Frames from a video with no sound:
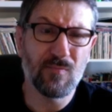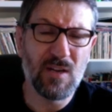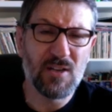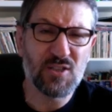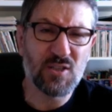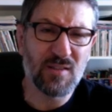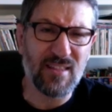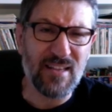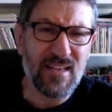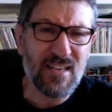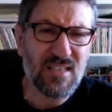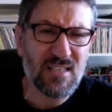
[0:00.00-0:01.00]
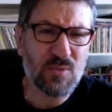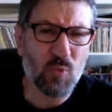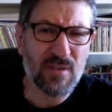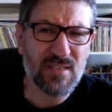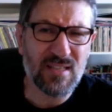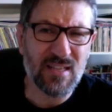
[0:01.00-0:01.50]
So this
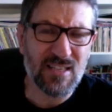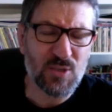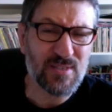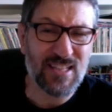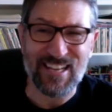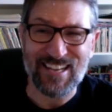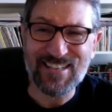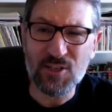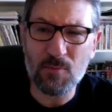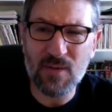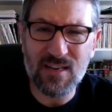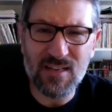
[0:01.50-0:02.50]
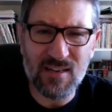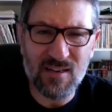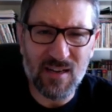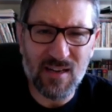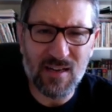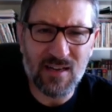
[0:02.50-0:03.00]
was the intermediate
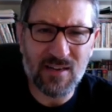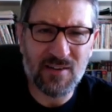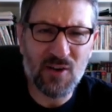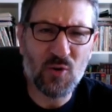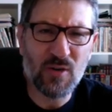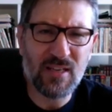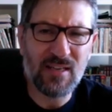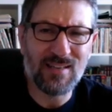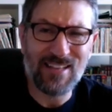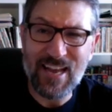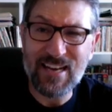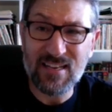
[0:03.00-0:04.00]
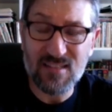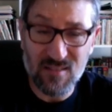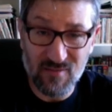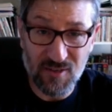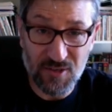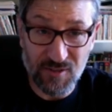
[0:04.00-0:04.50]
no-gi ladies
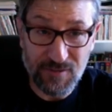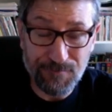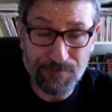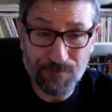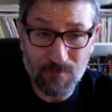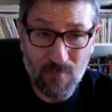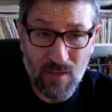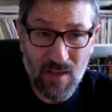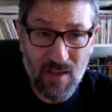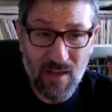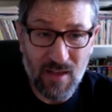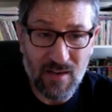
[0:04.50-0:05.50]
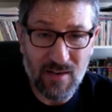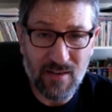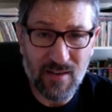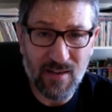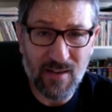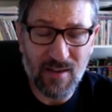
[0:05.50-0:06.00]
division. And
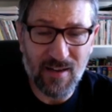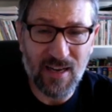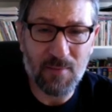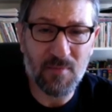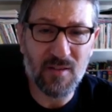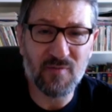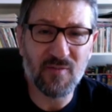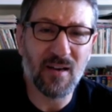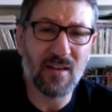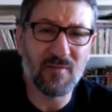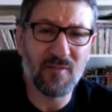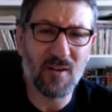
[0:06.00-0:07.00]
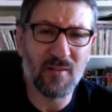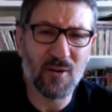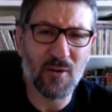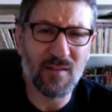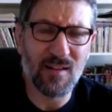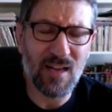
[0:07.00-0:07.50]
I'm the fine fellow
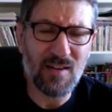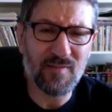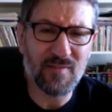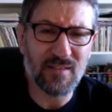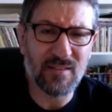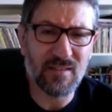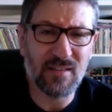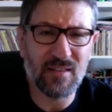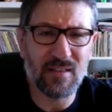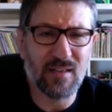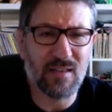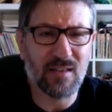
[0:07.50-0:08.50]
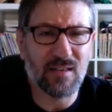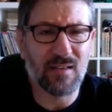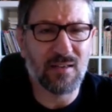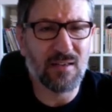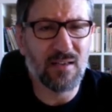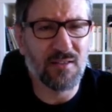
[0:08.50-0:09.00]
there on the left in
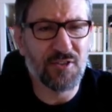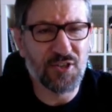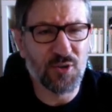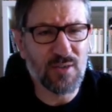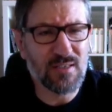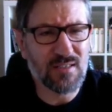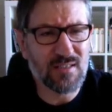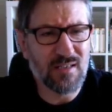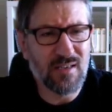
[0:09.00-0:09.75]
the shorts.